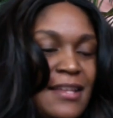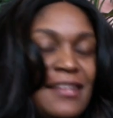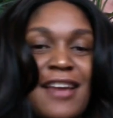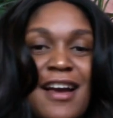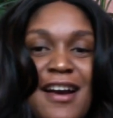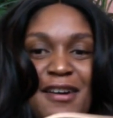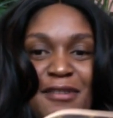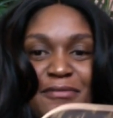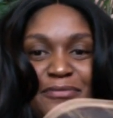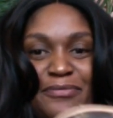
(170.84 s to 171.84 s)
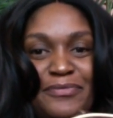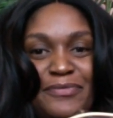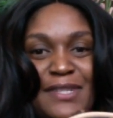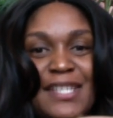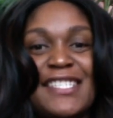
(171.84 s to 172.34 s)
Y'all,
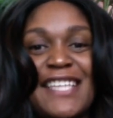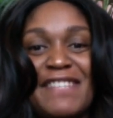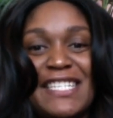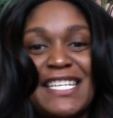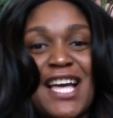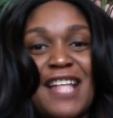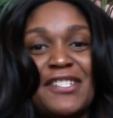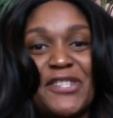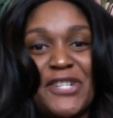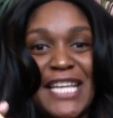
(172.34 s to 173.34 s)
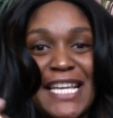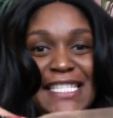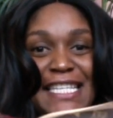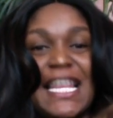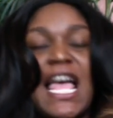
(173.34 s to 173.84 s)
$17.38.
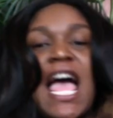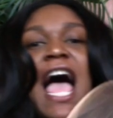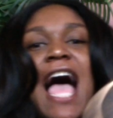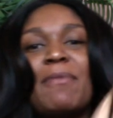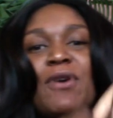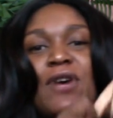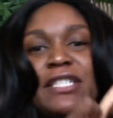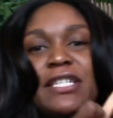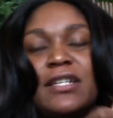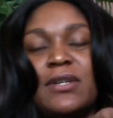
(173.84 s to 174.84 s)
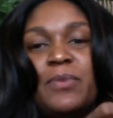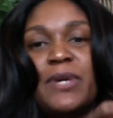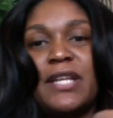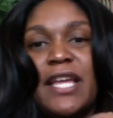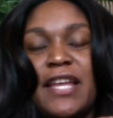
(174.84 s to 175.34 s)
I'm going to
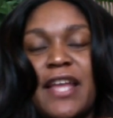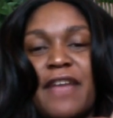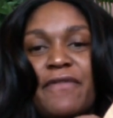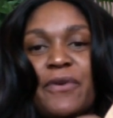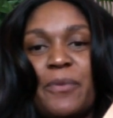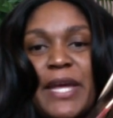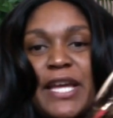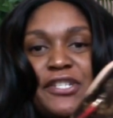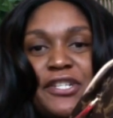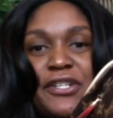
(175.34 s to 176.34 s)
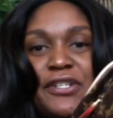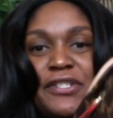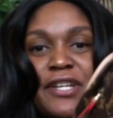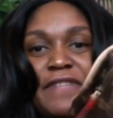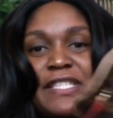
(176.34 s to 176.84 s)
put in a few
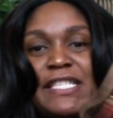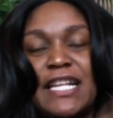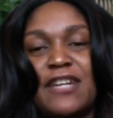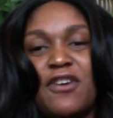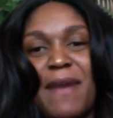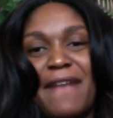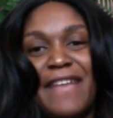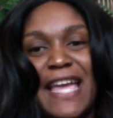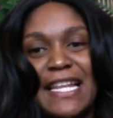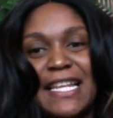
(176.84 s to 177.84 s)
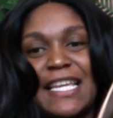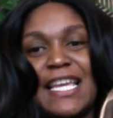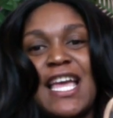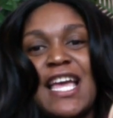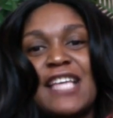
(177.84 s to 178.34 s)
pictures of it sitting on my
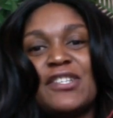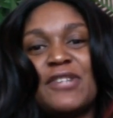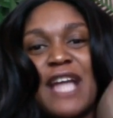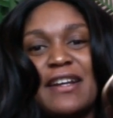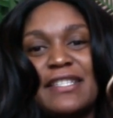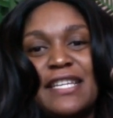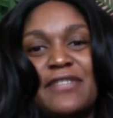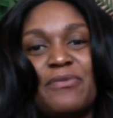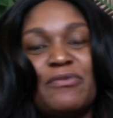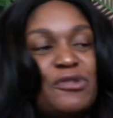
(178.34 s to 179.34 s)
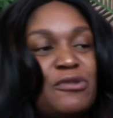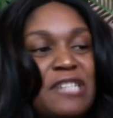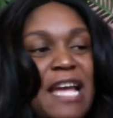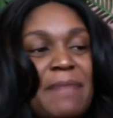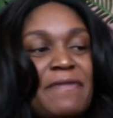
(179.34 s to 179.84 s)
vanity so y'all can see the true
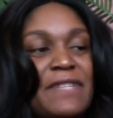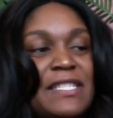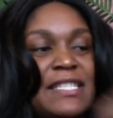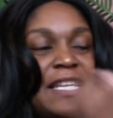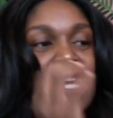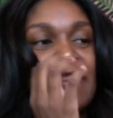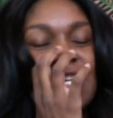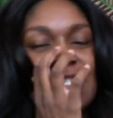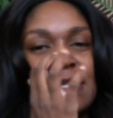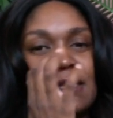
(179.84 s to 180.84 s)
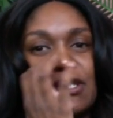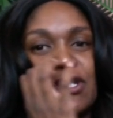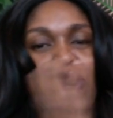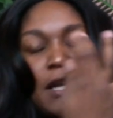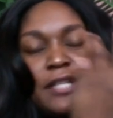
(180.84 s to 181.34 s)
shape of this thing. This is the
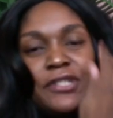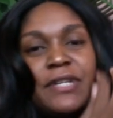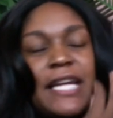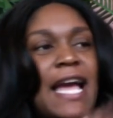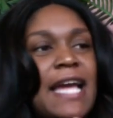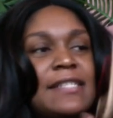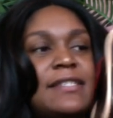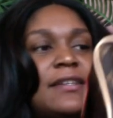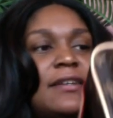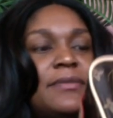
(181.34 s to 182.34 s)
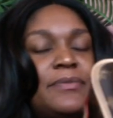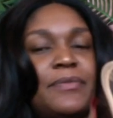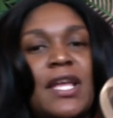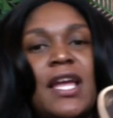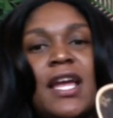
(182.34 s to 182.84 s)
toiletry case.
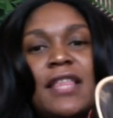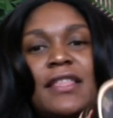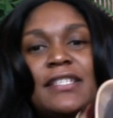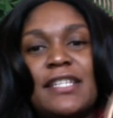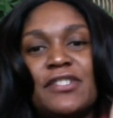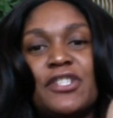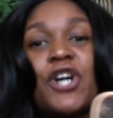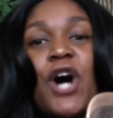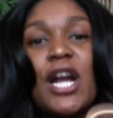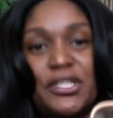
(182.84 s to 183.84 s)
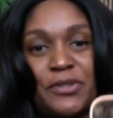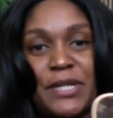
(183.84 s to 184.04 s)
This is the toiletry